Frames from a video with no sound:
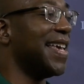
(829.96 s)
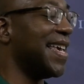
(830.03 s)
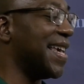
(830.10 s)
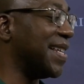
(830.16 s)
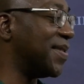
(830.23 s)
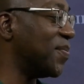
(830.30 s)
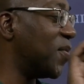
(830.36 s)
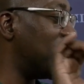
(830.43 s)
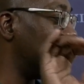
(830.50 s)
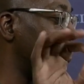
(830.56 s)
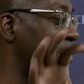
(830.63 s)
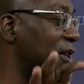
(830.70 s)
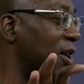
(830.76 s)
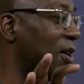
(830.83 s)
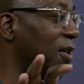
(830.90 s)
It's more
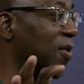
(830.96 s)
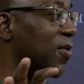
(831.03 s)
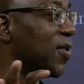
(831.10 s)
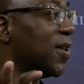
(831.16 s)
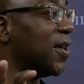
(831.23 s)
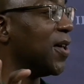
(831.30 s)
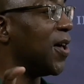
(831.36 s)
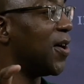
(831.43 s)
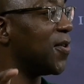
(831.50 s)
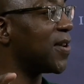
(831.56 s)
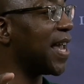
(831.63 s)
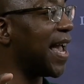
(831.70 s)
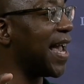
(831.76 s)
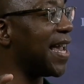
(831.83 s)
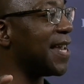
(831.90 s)
so,
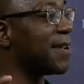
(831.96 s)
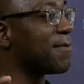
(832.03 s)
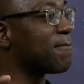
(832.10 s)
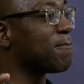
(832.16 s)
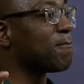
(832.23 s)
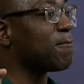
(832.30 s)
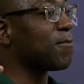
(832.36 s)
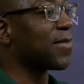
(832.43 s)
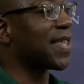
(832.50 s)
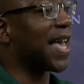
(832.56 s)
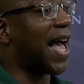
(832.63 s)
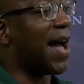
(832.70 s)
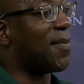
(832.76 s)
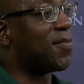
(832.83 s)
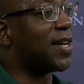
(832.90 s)
okay,
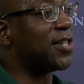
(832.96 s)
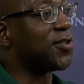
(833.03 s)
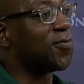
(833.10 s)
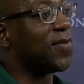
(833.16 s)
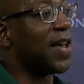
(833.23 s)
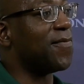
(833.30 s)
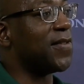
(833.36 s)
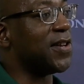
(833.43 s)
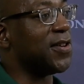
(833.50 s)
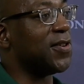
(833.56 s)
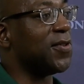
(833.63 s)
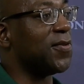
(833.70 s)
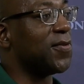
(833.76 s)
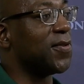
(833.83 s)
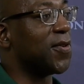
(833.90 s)
how much
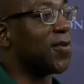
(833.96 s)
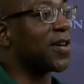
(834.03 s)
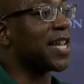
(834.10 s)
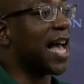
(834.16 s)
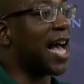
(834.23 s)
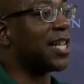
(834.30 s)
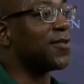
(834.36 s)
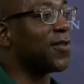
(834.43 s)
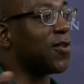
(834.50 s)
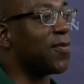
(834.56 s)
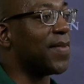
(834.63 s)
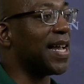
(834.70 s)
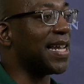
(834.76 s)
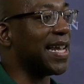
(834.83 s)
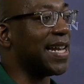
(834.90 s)
revenue or cash flow
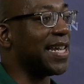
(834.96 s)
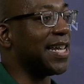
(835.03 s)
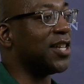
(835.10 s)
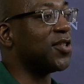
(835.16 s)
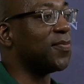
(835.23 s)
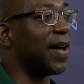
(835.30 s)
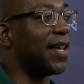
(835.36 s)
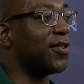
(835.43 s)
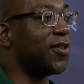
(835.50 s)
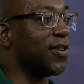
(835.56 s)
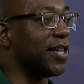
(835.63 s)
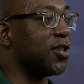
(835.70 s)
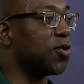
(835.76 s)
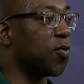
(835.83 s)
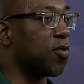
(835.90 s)
am I getting each month or
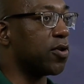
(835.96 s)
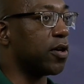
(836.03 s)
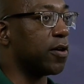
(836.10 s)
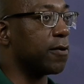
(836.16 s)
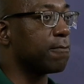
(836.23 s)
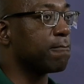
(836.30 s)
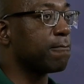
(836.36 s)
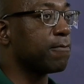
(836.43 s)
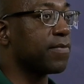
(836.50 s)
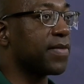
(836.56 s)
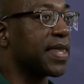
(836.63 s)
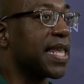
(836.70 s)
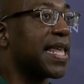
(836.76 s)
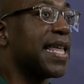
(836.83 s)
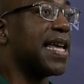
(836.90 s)
each quarter?
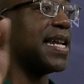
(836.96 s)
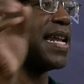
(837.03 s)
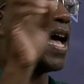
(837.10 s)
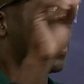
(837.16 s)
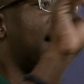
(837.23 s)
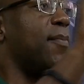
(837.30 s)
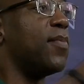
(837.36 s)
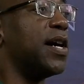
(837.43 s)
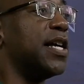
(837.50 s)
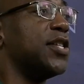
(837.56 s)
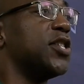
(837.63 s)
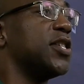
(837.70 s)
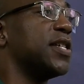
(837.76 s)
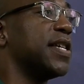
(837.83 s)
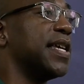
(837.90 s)
And how
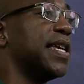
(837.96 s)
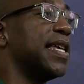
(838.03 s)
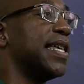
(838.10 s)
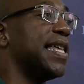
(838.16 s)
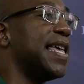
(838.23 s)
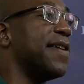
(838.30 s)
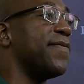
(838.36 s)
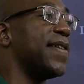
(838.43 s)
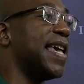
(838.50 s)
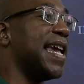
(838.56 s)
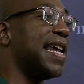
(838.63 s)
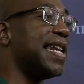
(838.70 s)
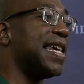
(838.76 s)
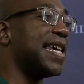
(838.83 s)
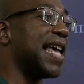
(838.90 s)
much, if
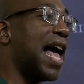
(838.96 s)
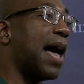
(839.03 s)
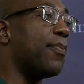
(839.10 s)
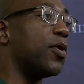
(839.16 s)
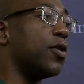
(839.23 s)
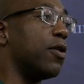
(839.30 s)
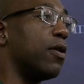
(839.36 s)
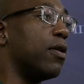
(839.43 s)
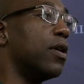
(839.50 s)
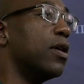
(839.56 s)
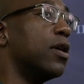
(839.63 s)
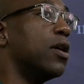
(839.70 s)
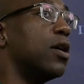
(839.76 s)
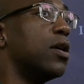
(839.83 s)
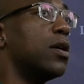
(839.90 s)
any, capital
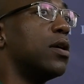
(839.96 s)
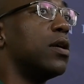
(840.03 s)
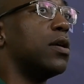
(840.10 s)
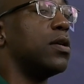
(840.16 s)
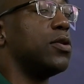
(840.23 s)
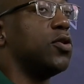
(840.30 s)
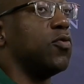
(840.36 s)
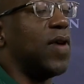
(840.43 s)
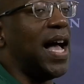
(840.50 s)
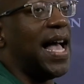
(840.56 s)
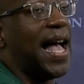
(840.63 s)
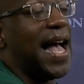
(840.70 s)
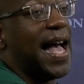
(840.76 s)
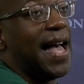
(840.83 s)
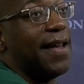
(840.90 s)
do I
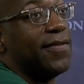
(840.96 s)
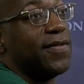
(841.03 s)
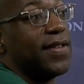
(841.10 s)
have